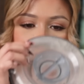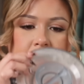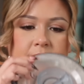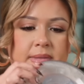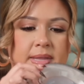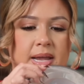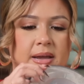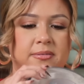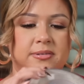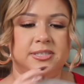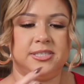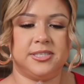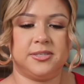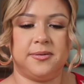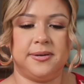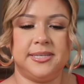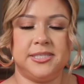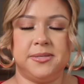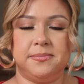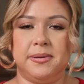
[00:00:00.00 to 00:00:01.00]
Now we're just
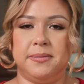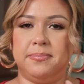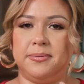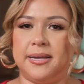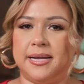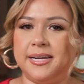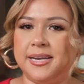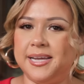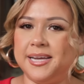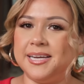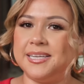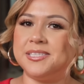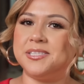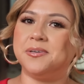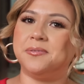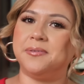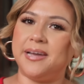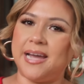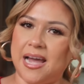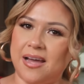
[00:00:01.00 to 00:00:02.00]
going to be blending
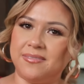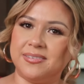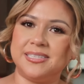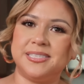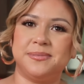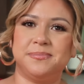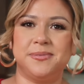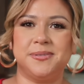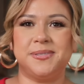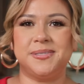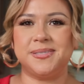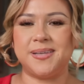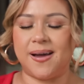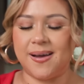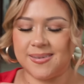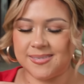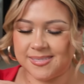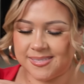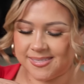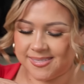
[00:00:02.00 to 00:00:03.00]
until we have a smooth
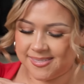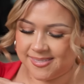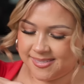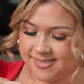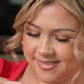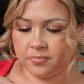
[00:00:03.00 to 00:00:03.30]
sauce.